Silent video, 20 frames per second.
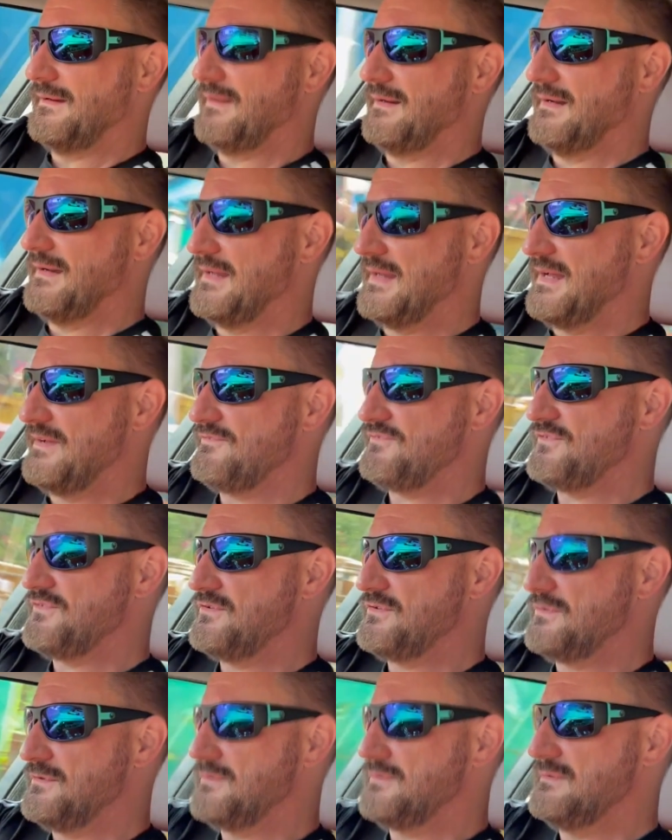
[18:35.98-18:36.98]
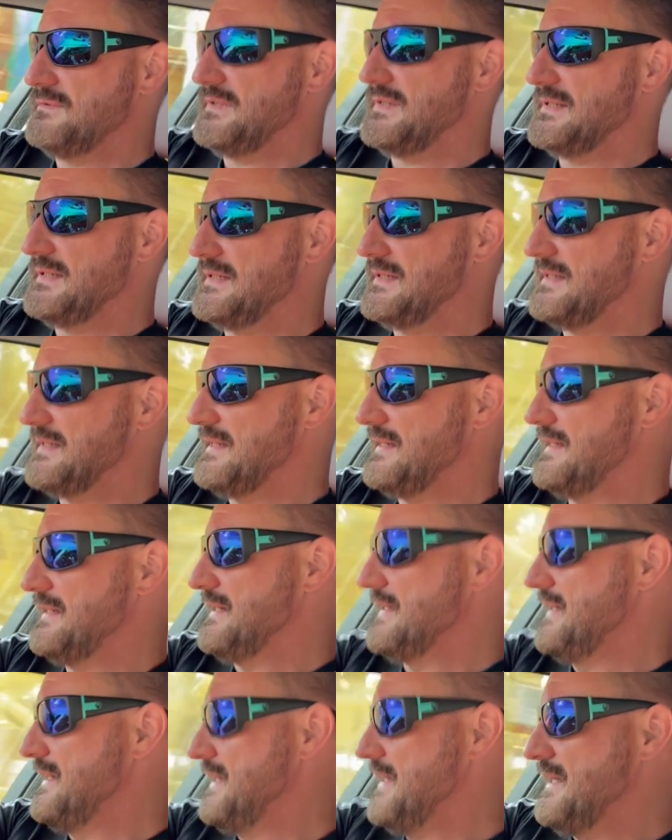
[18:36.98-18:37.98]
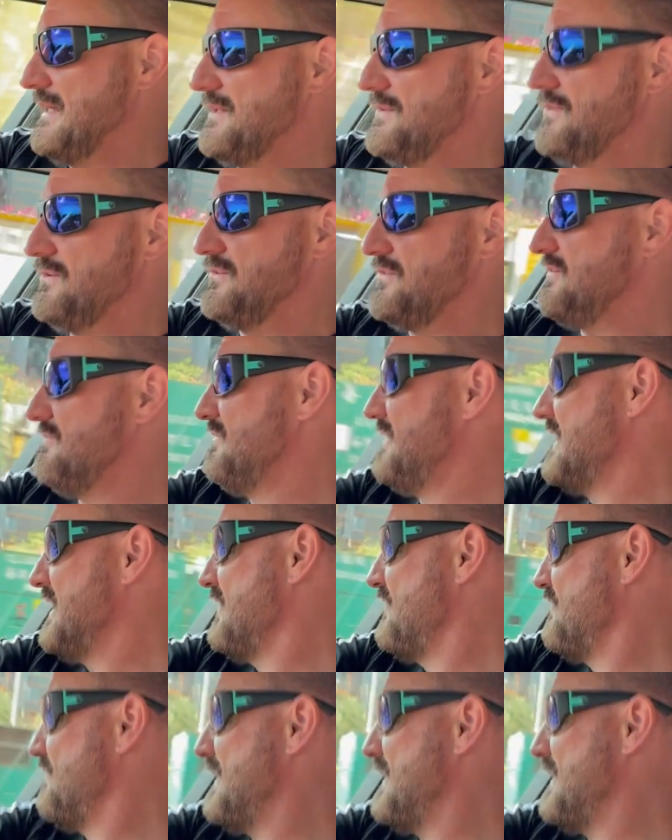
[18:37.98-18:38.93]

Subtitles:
I have to do some video from